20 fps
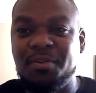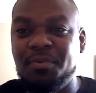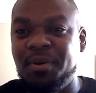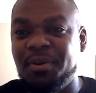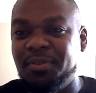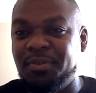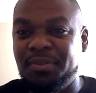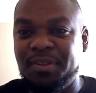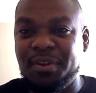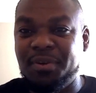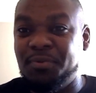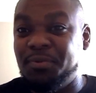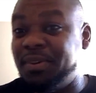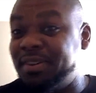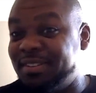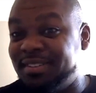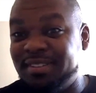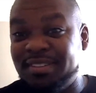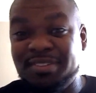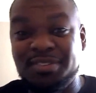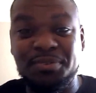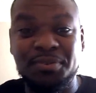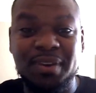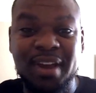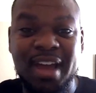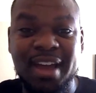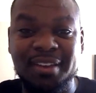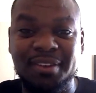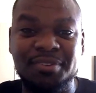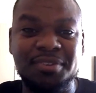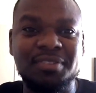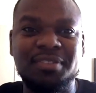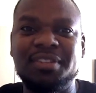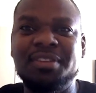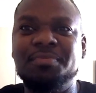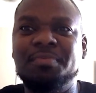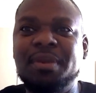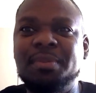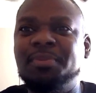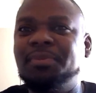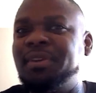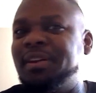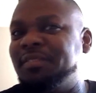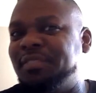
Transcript: whether they're witnesses or not, they're just good people,